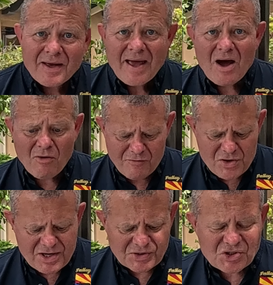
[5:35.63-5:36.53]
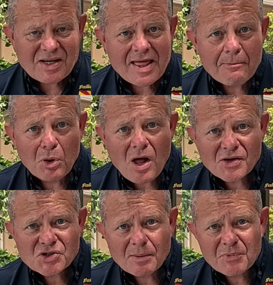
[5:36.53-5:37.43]
However, you can see they
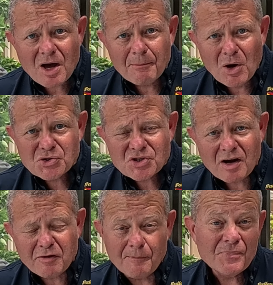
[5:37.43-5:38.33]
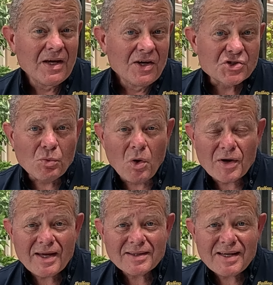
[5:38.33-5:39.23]
blossomed on most of them. So we'll
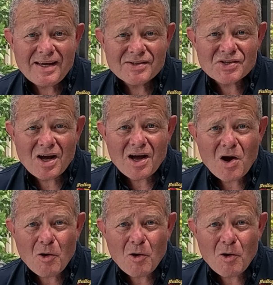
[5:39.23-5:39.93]
get these all